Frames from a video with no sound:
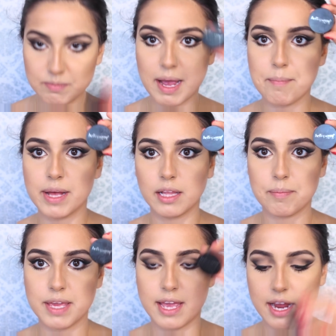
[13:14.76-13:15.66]
my
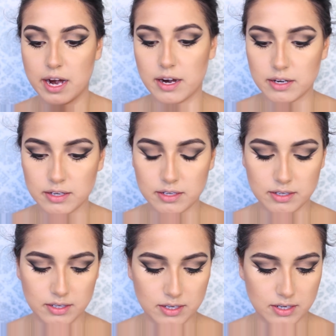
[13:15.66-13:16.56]
Bellapierre
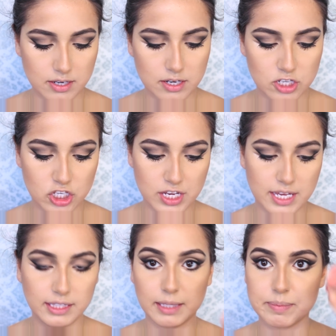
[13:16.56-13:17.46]

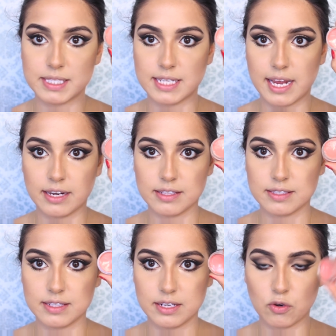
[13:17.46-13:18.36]
cheek and lip
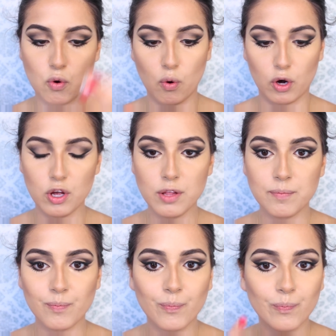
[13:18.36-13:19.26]
stains in Coral.